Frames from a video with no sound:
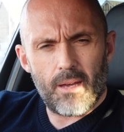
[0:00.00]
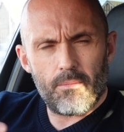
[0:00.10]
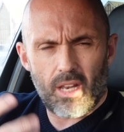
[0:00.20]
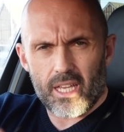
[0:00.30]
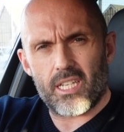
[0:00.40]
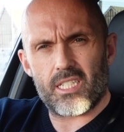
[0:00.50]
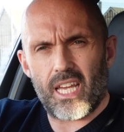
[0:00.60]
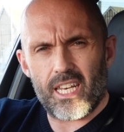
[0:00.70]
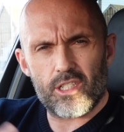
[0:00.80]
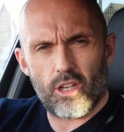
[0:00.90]
Like I
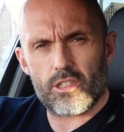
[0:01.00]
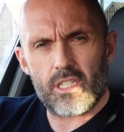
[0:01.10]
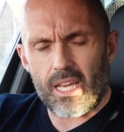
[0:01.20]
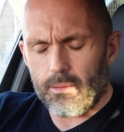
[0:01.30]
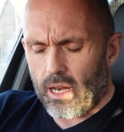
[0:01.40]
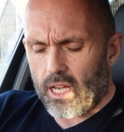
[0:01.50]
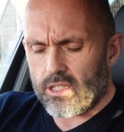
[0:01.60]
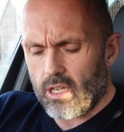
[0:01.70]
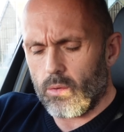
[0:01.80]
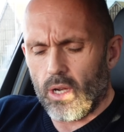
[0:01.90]
said, it's not
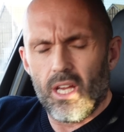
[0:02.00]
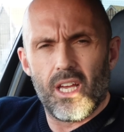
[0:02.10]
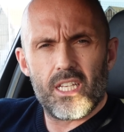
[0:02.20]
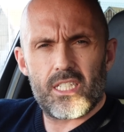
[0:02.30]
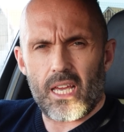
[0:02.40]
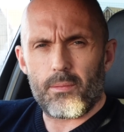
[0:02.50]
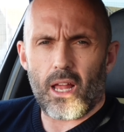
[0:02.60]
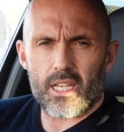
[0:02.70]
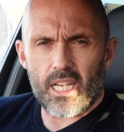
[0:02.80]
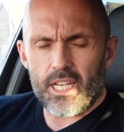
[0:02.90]
stabilized, so
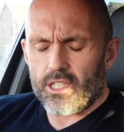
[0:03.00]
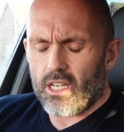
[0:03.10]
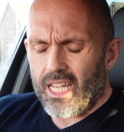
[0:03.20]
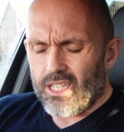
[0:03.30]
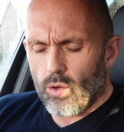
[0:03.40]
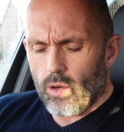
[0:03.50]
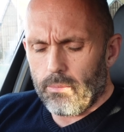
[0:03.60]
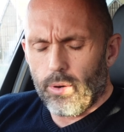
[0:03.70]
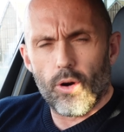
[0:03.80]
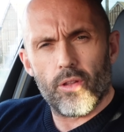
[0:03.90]
stabilization is all
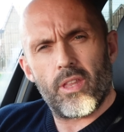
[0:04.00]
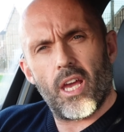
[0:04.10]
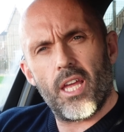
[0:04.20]
important.